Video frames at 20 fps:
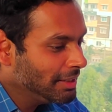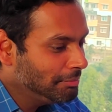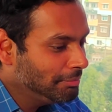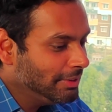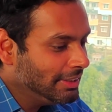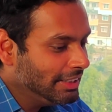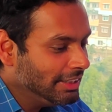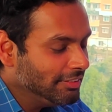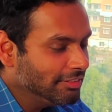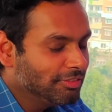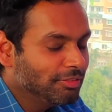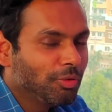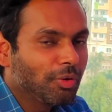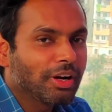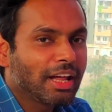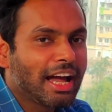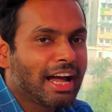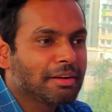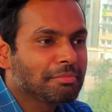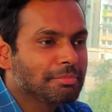belief,
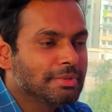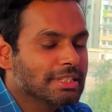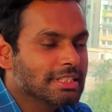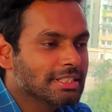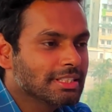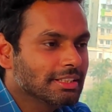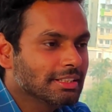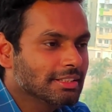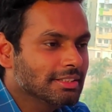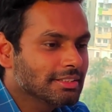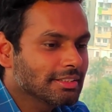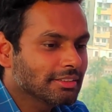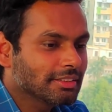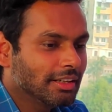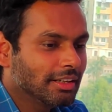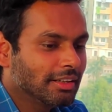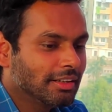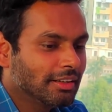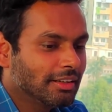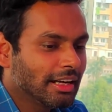what happens is
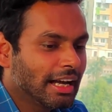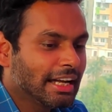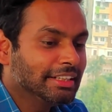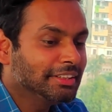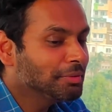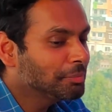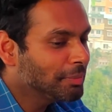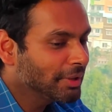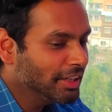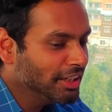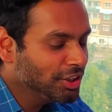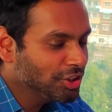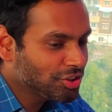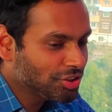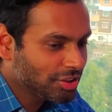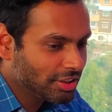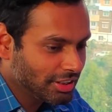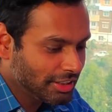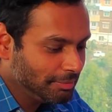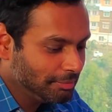
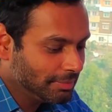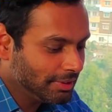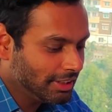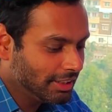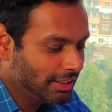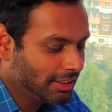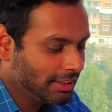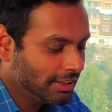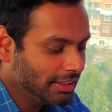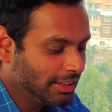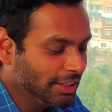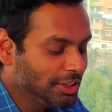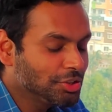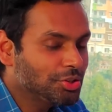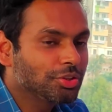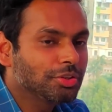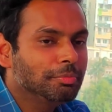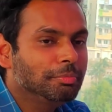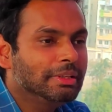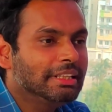entrepreneurship, it
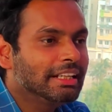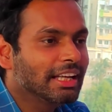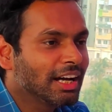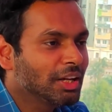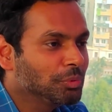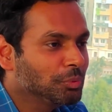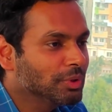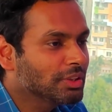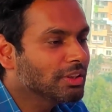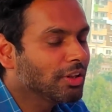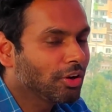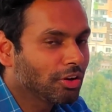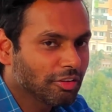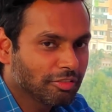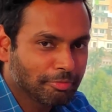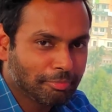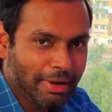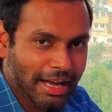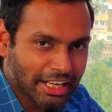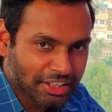should be done with a lot
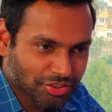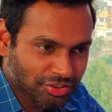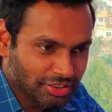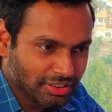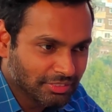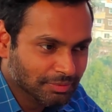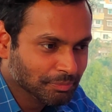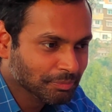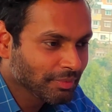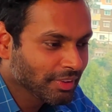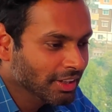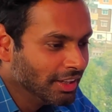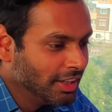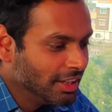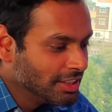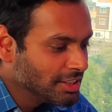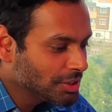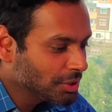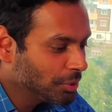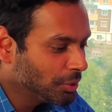of passion.
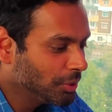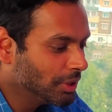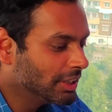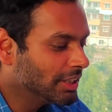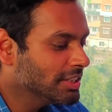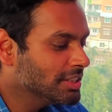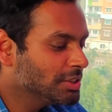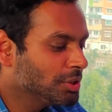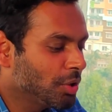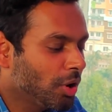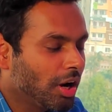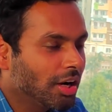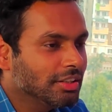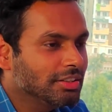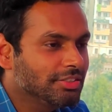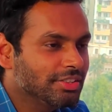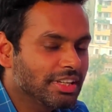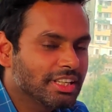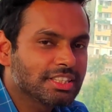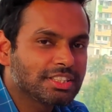So, it is
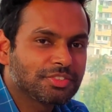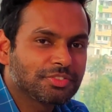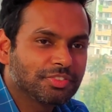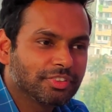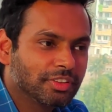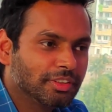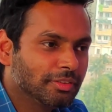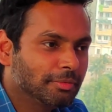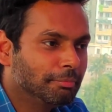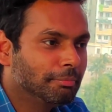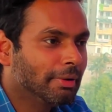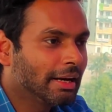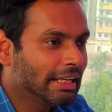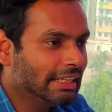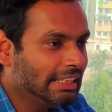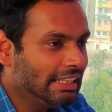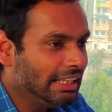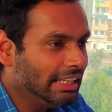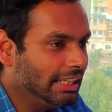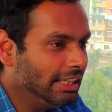not just for
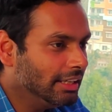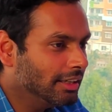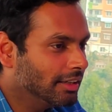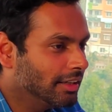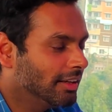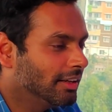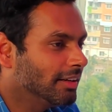money